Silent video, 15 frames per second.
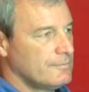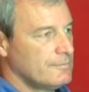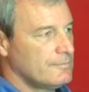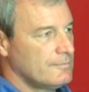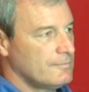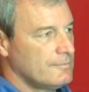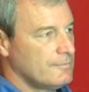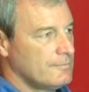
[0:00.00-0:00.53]

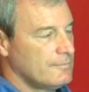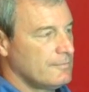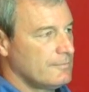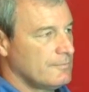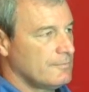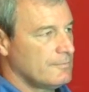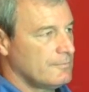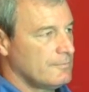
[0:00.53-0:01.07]

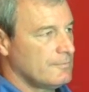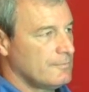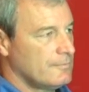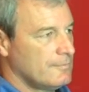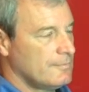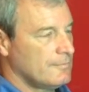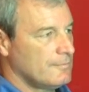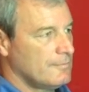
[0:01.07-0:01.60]

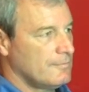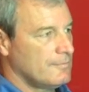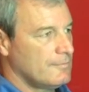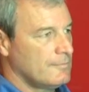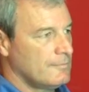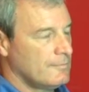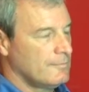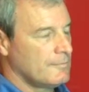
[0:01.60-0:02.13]

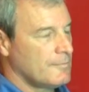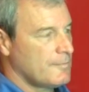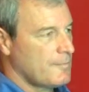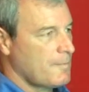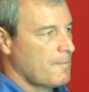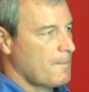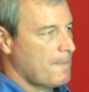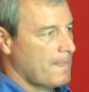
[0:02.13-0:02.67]

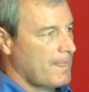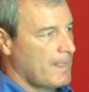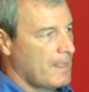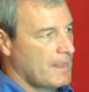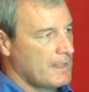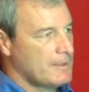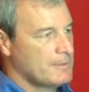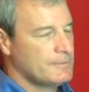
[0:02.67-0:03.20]

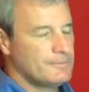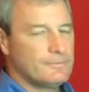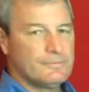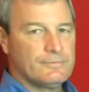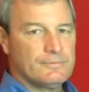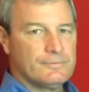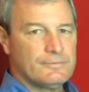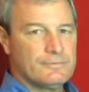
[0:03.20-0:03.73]

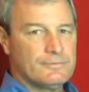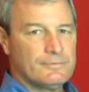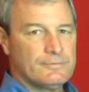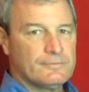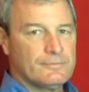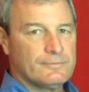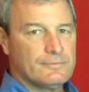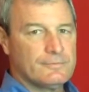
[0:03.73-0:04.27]

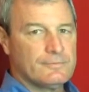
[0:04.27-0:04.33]
(silent)